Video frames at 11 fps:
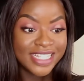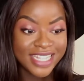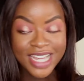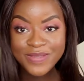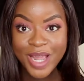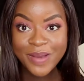
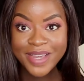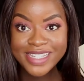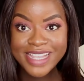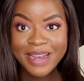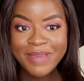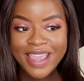Today's video is
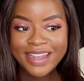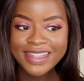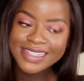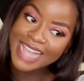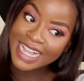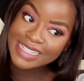going to be an
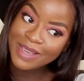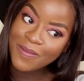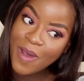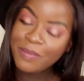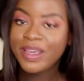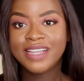exciting
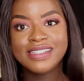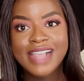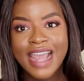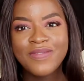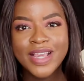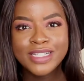one because it's
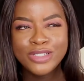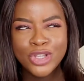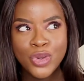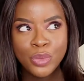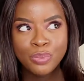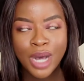kind of like a
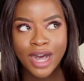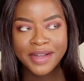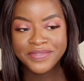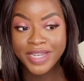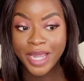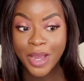
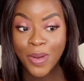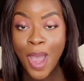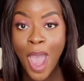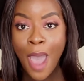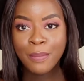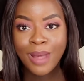two-part video.
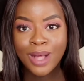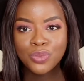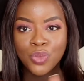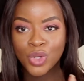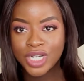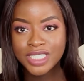
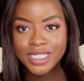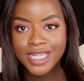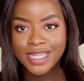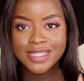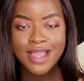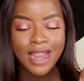Part one
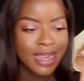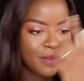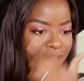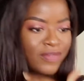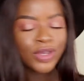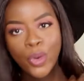is a little
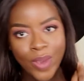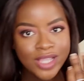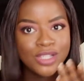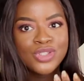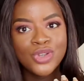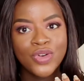bit of a quick
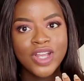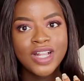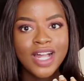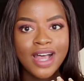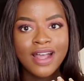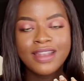tutorial
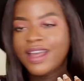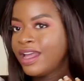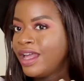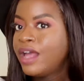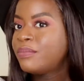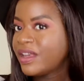on
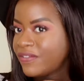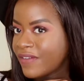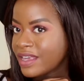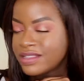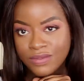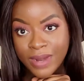my
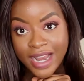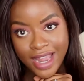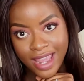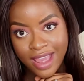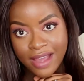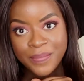face right
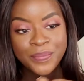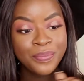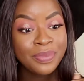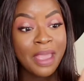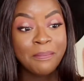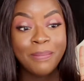here.
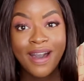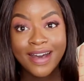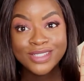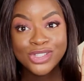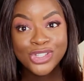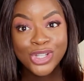And
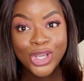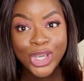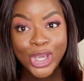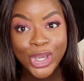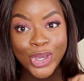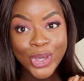part
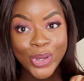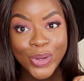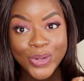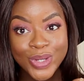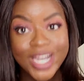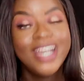
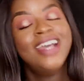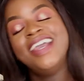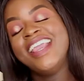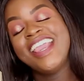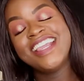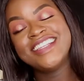two
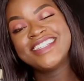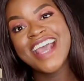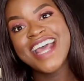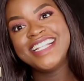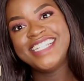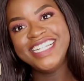is
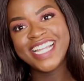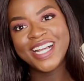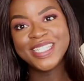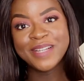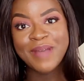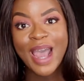
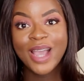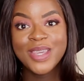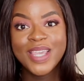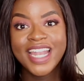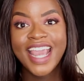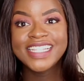details about how you
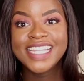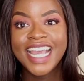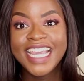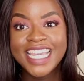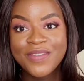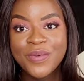can enter
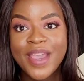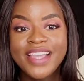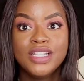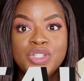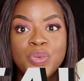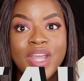a giveaway
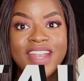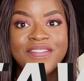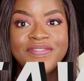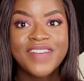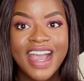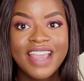to win
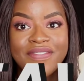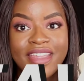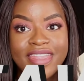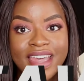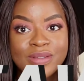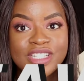
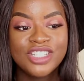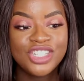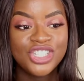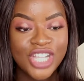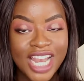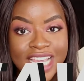5,000
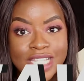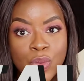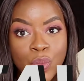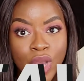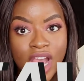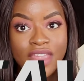
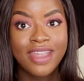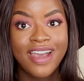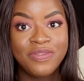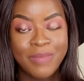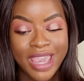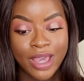shillings worth
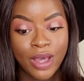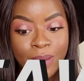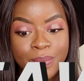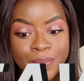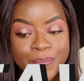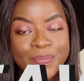of
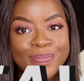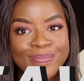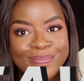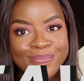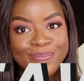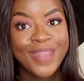makeup.
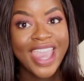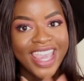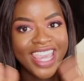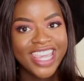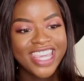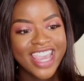
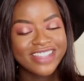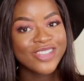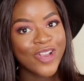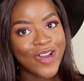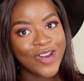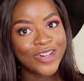Yes,
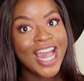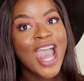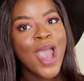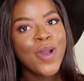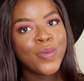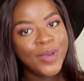girl.
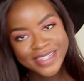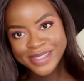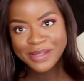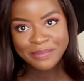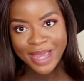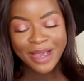Win
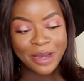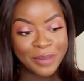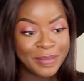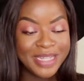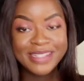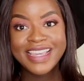some makeup. I
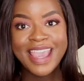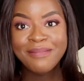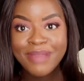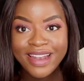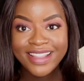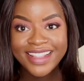mean, does it get
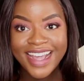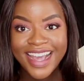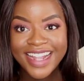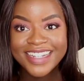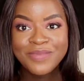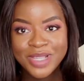better than
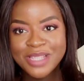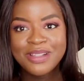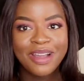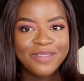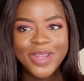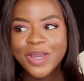that when you
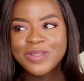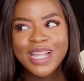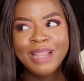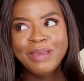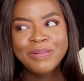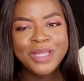start a video
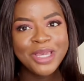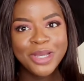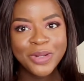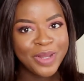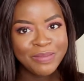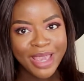telling people that you're going
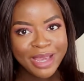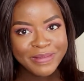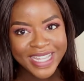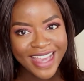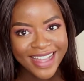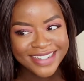to win makeup at
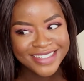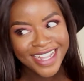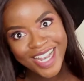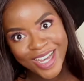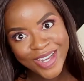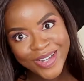the end?
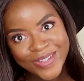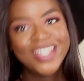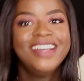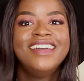Hello.